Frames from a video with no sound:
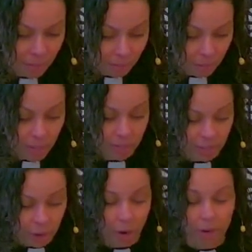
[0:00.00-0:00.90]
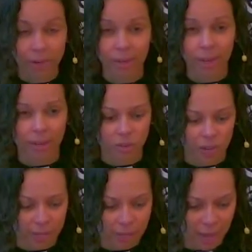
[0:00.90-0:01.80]
is just as hard
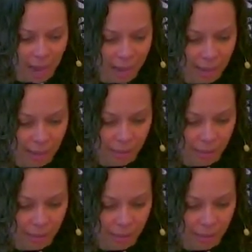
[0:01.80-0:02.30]
and just